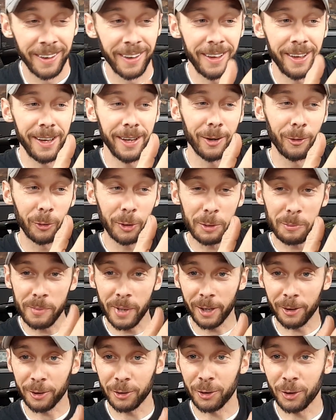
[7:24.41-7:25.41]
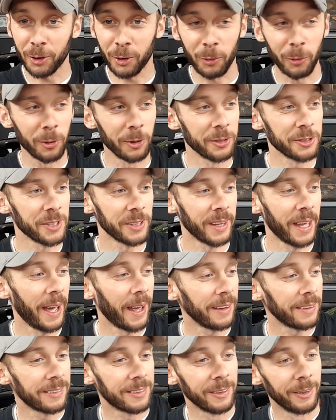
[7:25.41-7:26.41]
And we melted the corners of
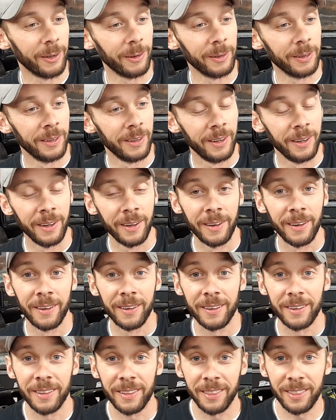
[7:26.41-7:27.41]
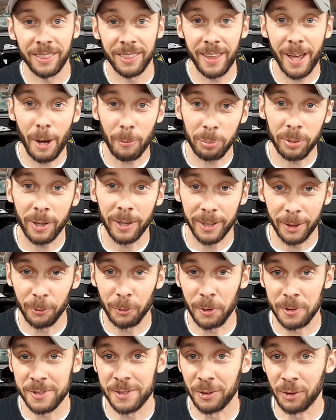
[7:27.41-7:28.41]
that, so that probably
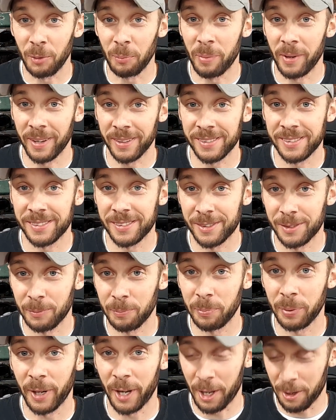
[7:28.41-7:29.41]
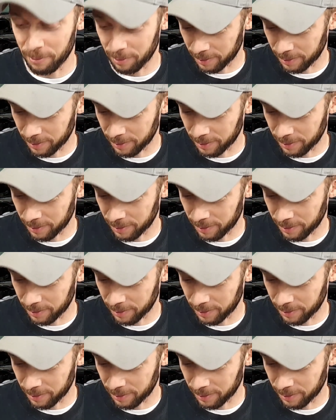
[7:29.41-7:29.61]
wasn't the best plan of